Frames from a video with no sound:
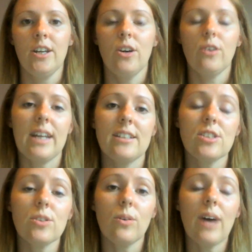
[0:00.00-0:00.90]
Okay,
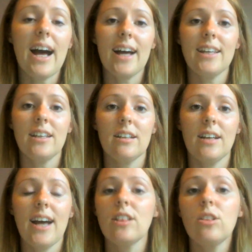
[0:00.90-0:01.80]
so I
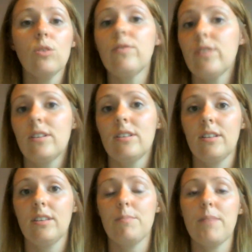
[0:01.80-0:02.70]
love
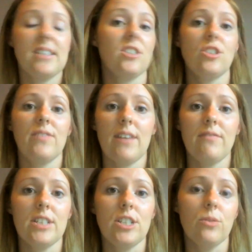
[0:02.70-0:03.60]
the message of that
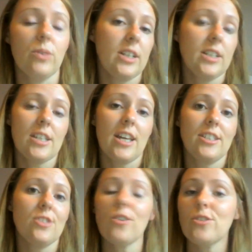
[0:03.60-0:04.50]
video, and it's
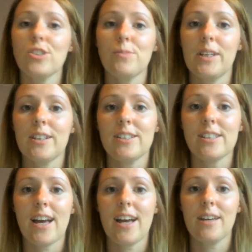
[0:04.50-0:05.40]
not just because
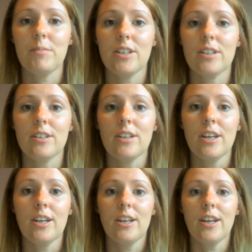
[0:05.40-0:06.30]
I'm
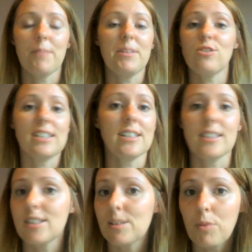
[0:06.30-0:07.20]
interested
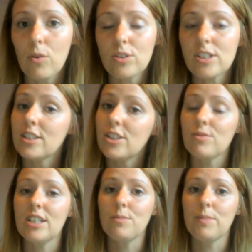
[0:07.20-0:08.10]
in sport. I do
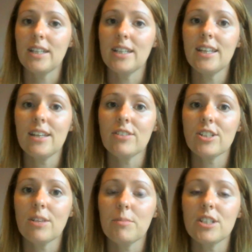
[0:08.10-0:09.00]
teach PE here at
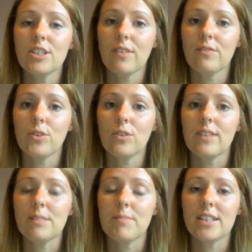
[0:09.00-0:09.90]
Hermitage, if I've not
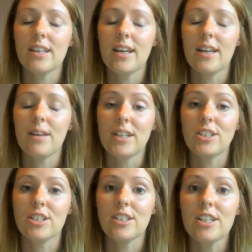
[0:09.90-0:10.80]
already
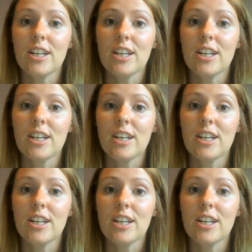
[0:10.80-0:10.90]
mentioned.